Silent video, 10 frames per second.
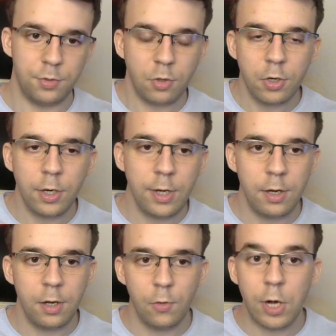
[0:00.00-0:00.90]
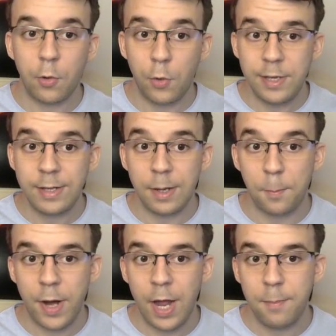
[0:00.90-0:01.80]
So we're creating, we are creating a
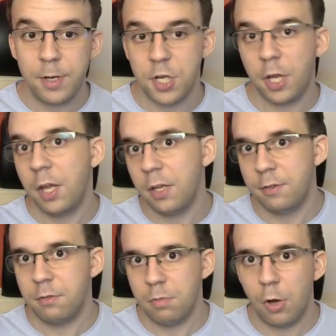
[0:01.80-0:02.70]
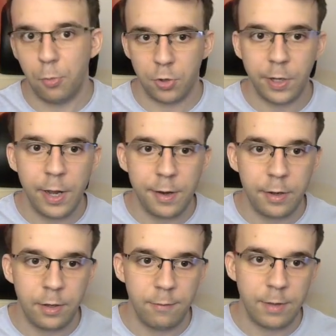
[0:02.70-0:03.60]
pipe and checking its output again
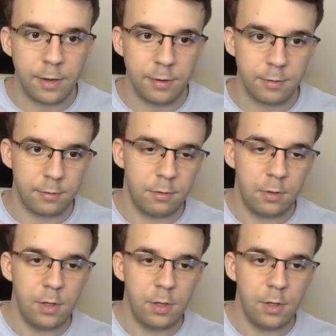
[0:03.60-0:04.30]
and if that is